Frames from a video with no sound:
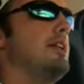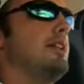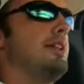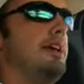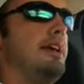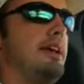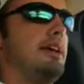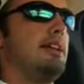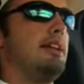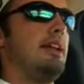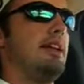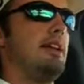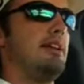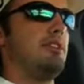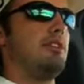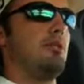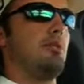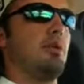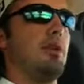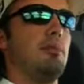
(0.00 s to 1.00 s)
Lincoln
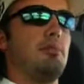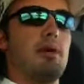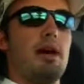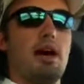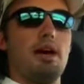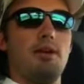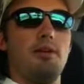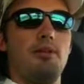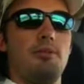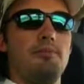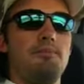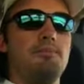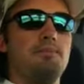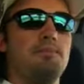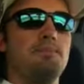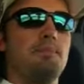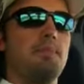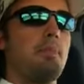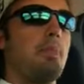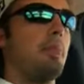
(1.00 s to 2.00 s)
needed to win a battle
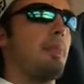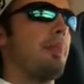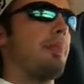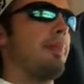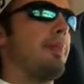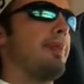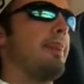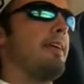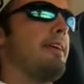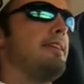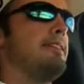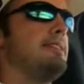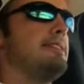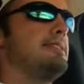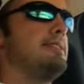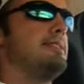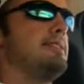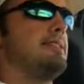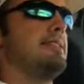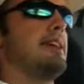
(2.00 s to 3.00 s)

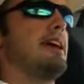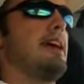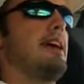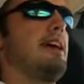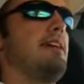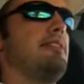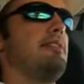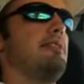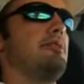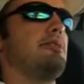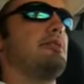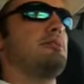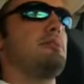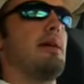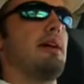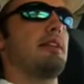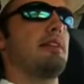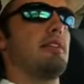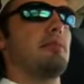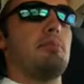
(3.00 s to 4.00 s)
to gain the
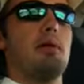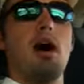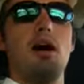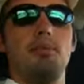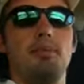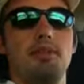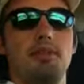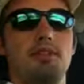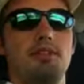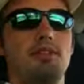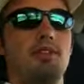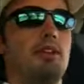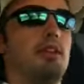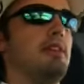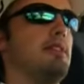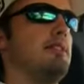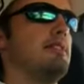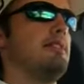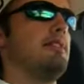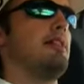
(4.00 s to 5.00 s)
respect of the populace. He
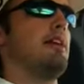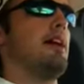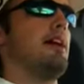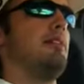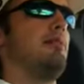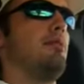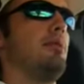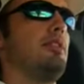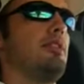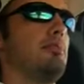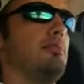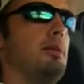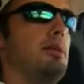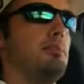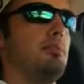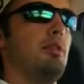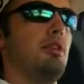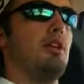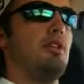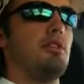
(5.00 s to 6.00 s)
needed to win the
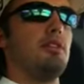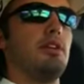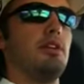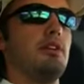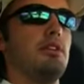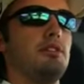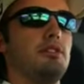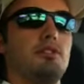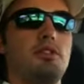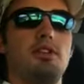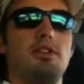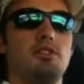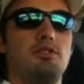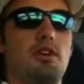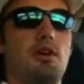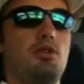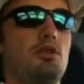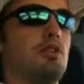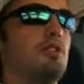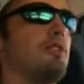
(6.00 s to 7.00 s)
people over, his
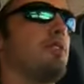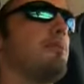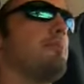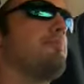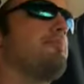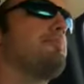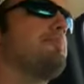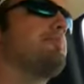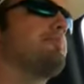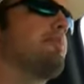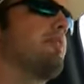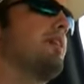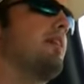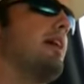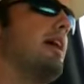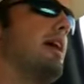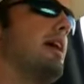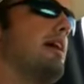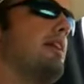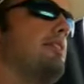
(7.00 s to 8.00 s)
voters.
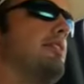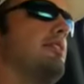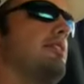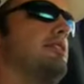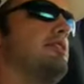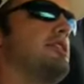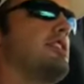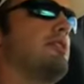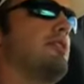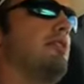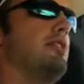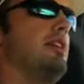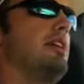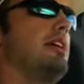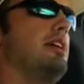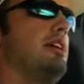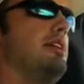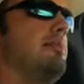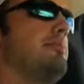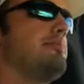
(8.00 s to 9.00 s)
And General
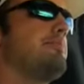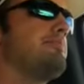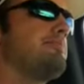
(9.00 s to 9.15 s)
Lee